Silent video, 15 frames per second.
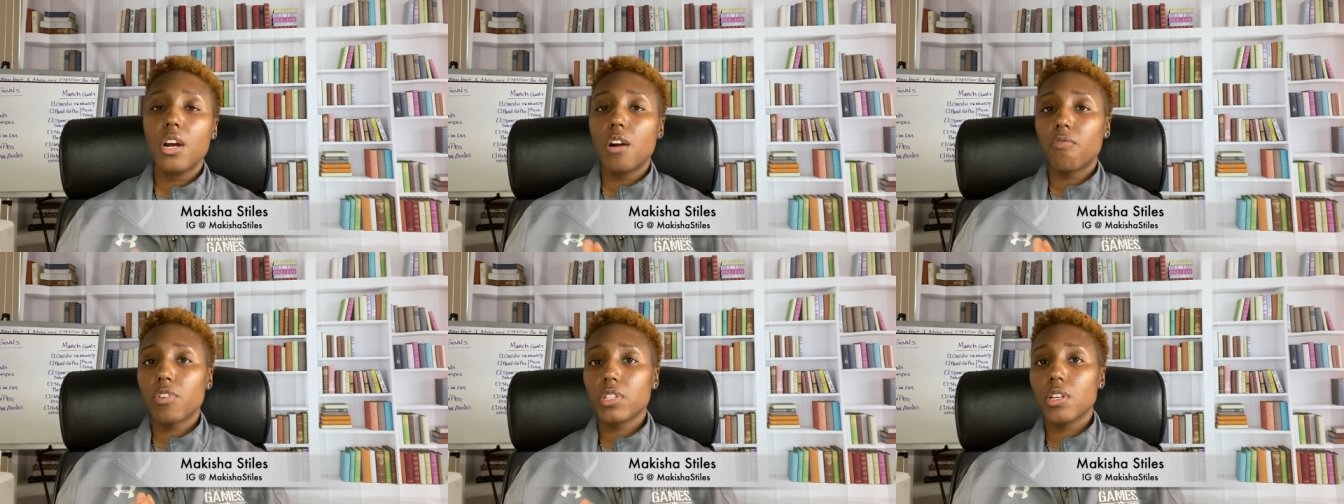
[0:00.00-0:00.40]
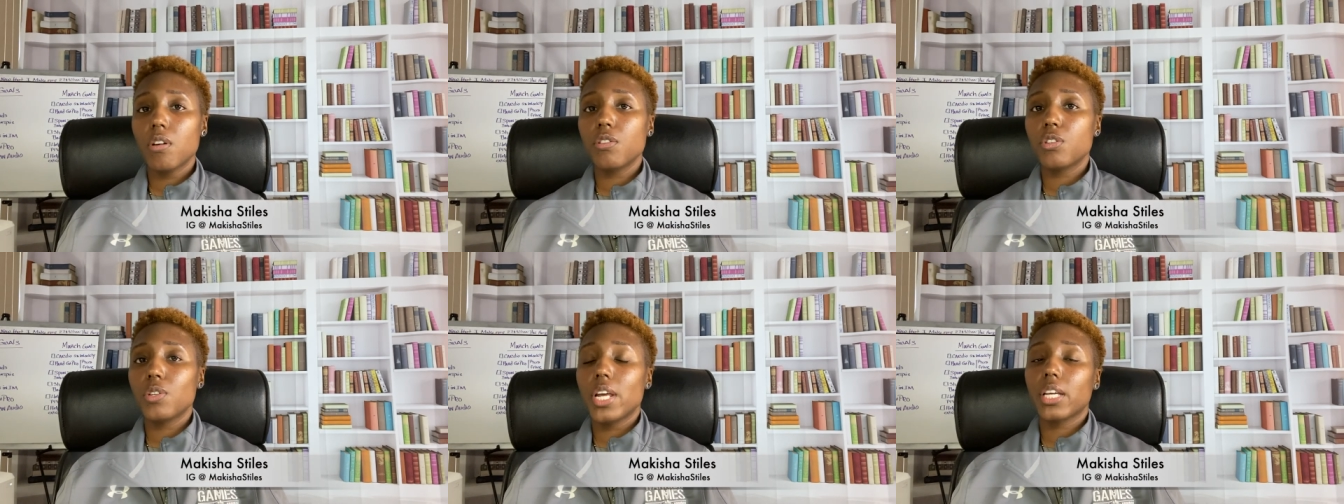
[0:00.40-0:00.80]
for
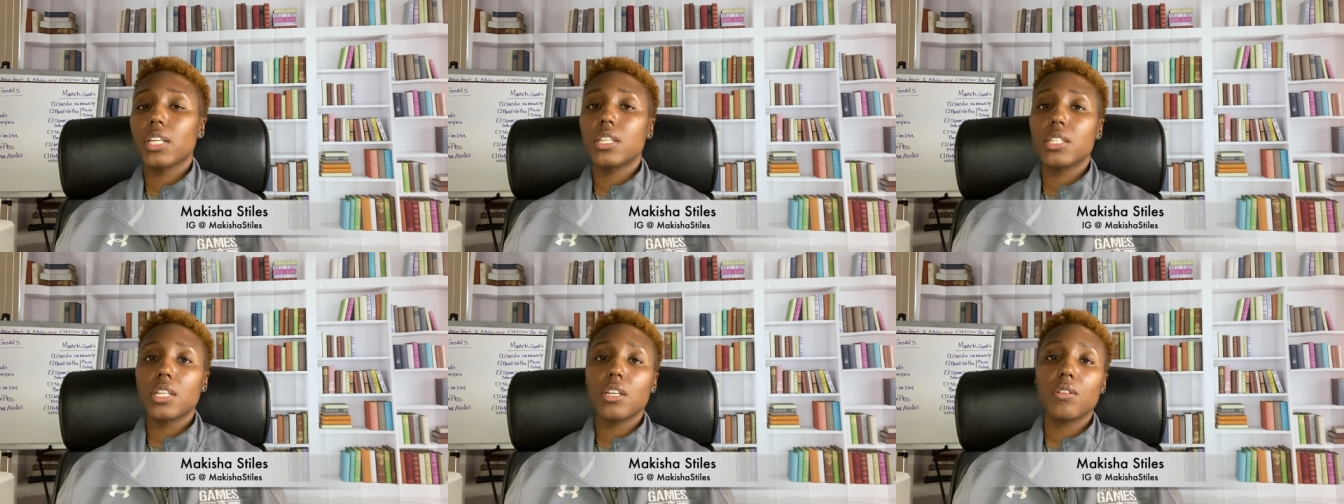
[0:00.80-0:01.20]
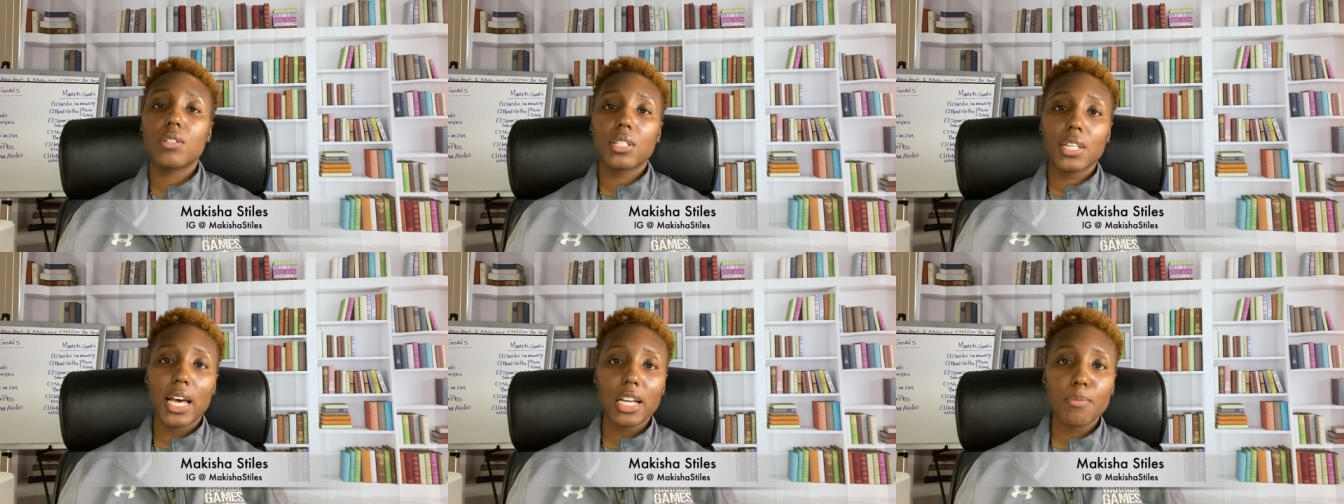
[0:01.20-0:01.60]
those of you that continue to
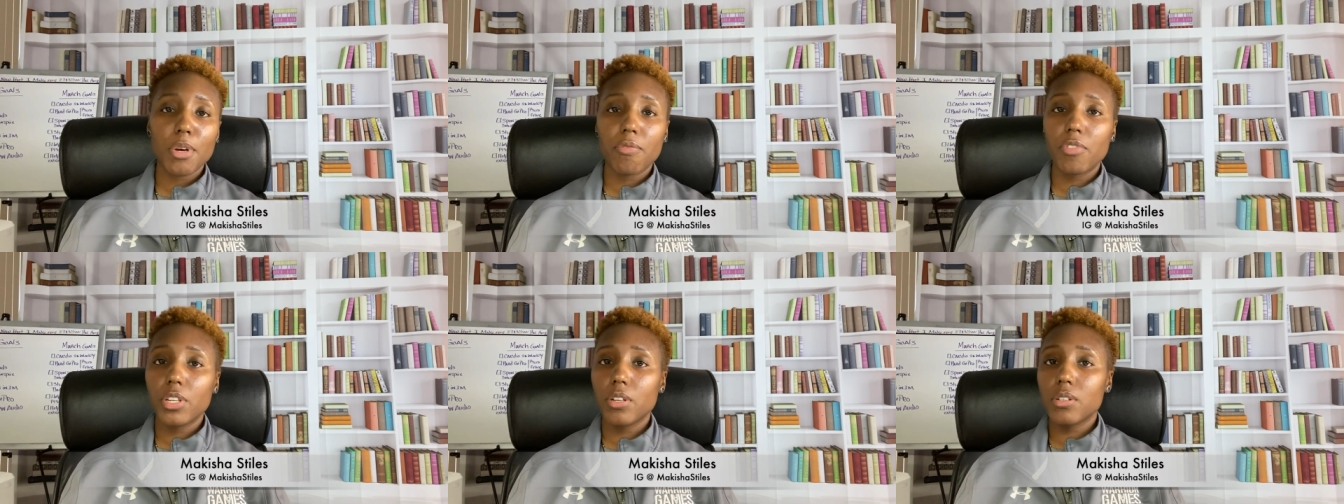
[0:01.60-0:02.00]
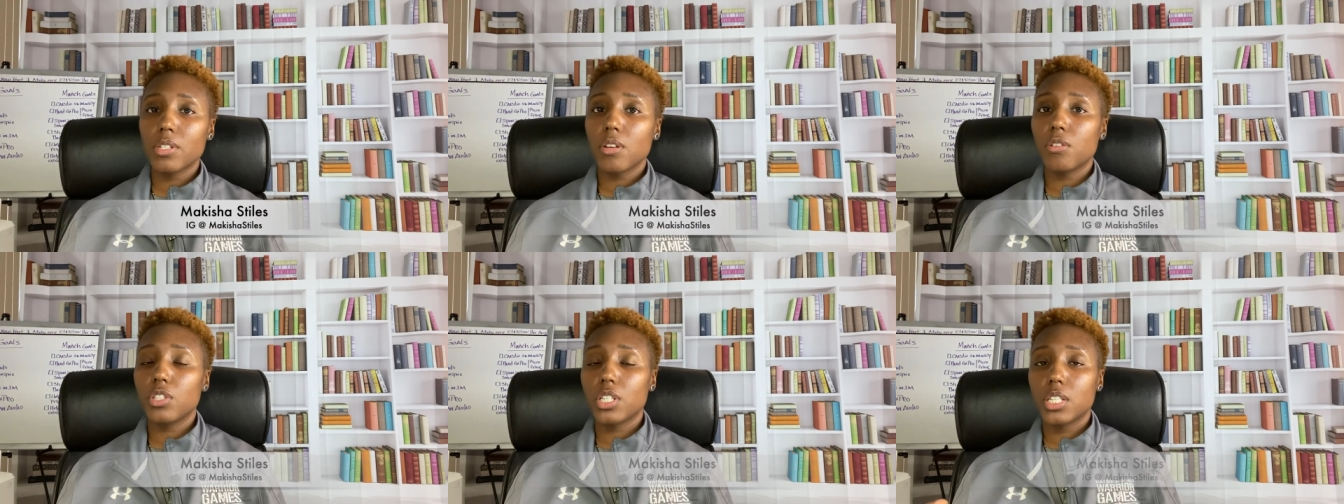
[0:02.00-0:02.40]
like my videos,
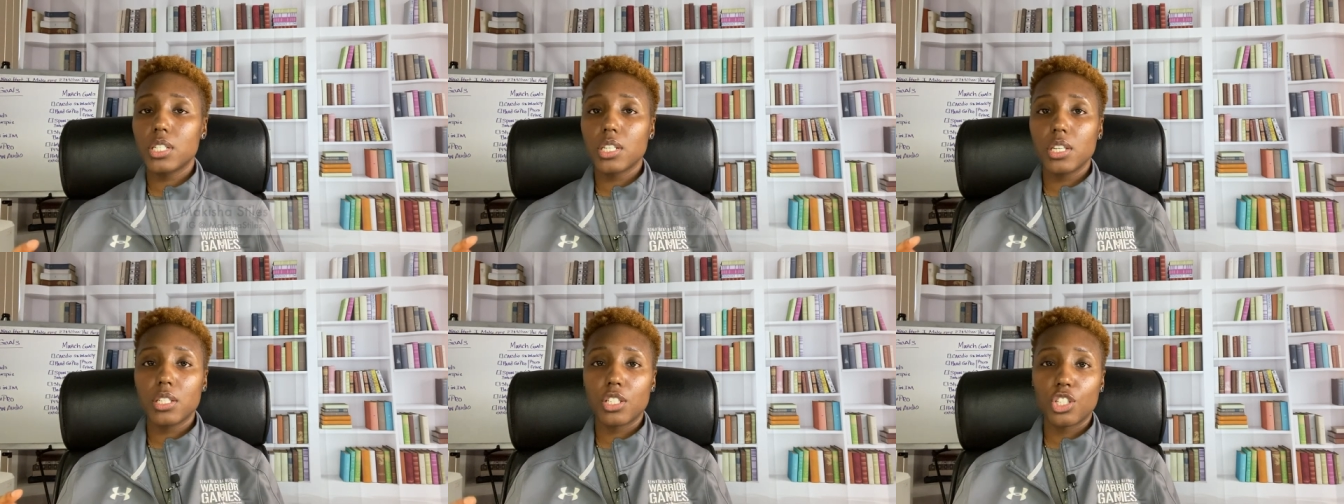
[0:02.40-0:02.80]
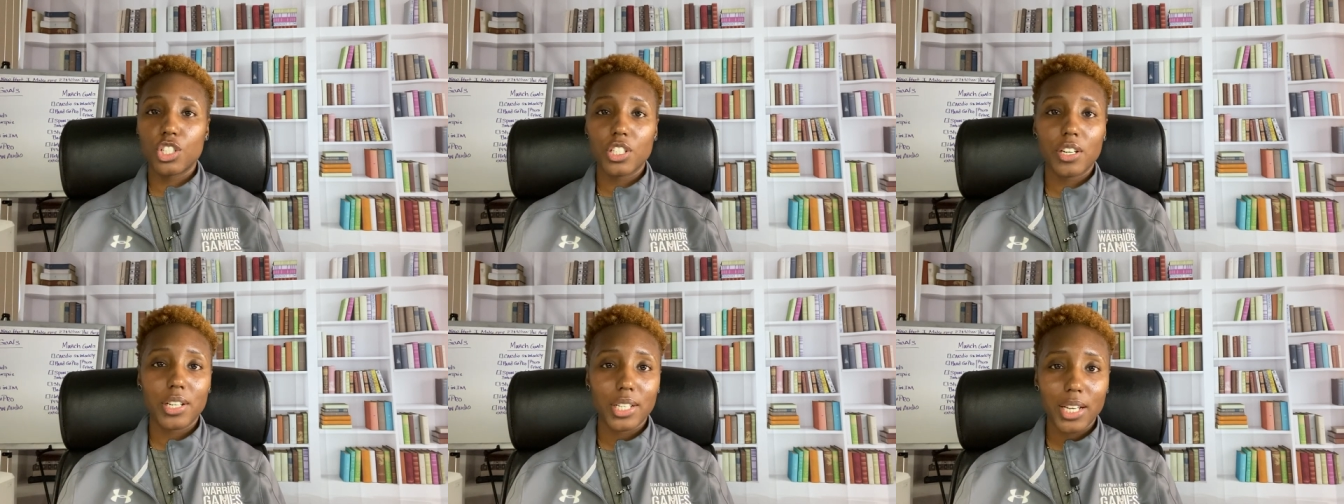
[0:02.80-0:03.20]
those of you continue to
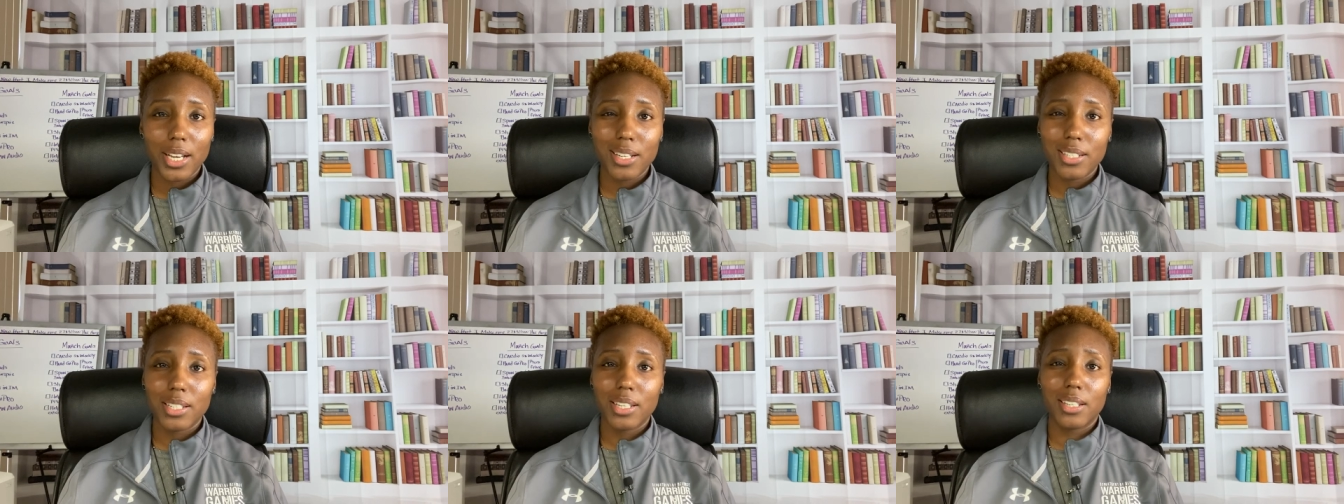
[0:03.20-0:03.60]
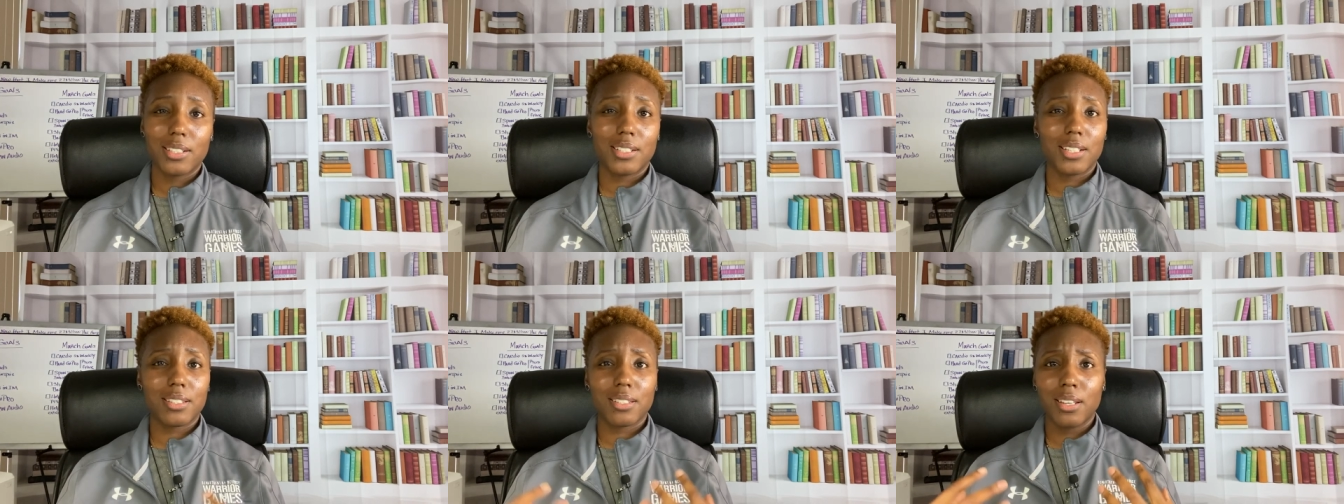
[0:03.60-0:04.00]
share the content and
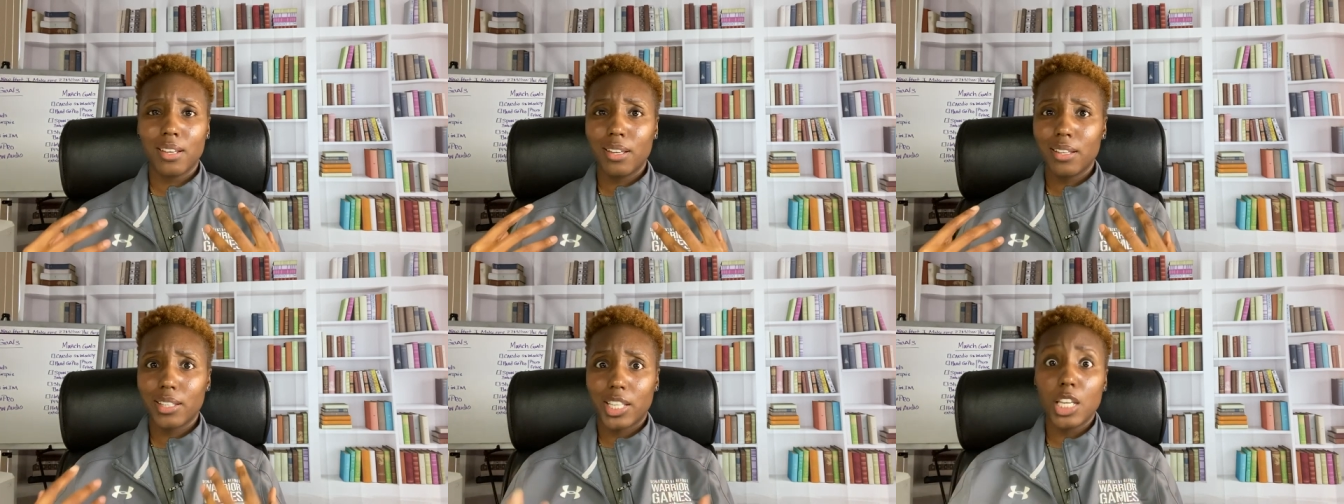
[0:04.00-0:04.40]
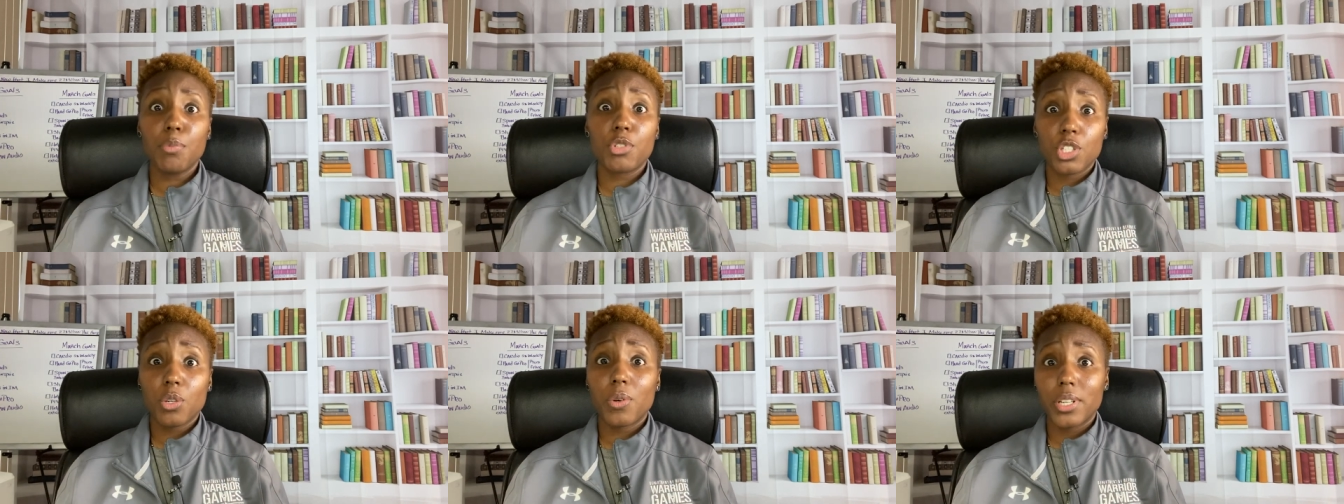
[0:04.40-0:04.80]
just keep
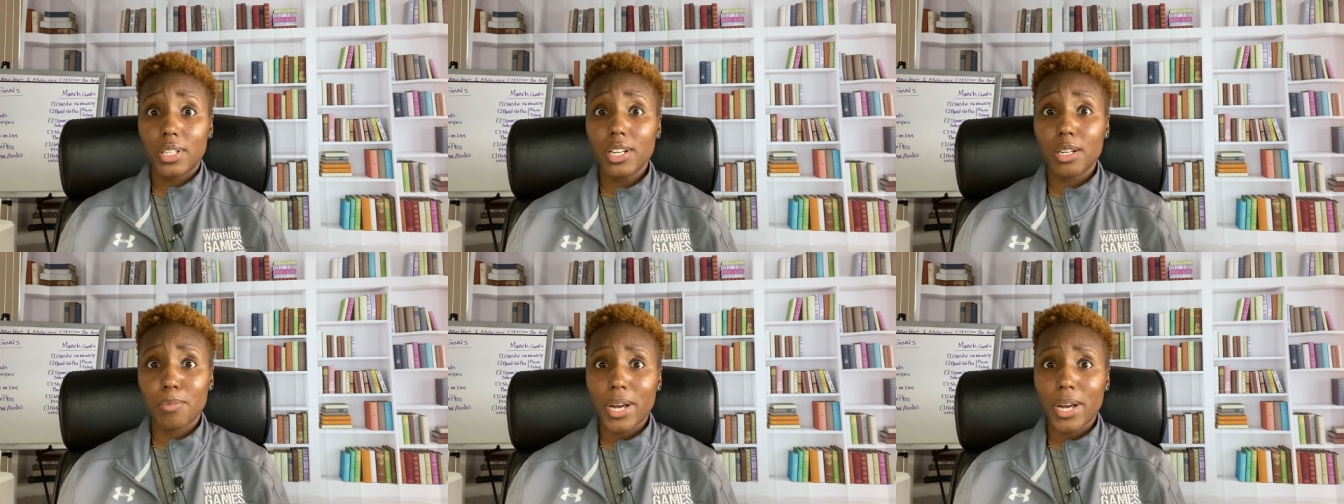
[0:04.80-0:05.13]
showing up.